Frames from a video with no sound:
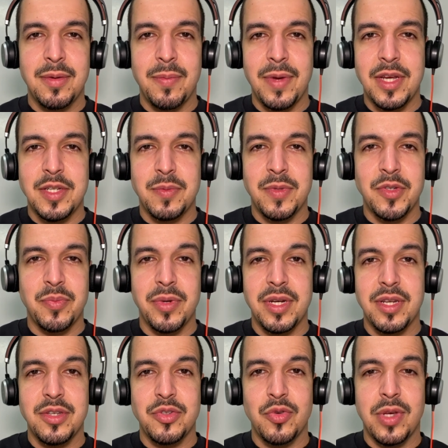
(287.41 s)
make as much
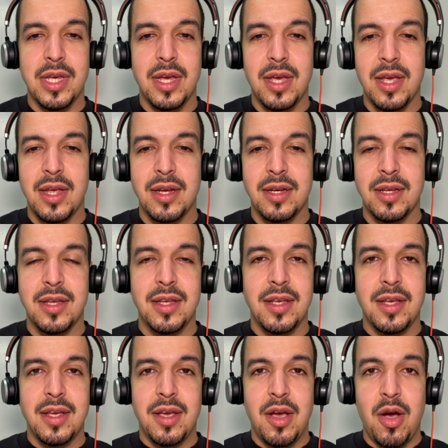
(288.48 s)
money as you can.
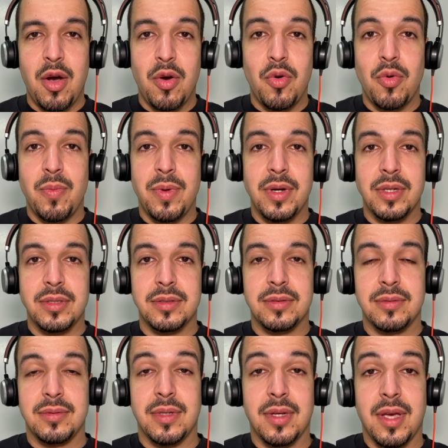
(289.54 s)
Oh, but
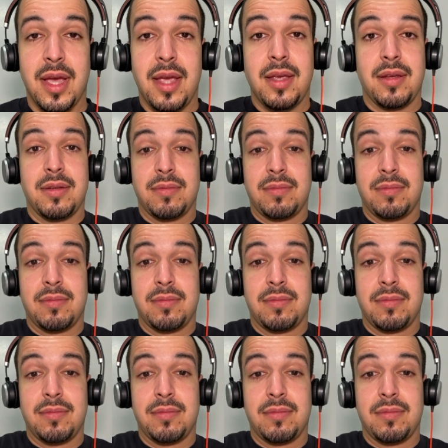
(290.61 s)
uh, hey,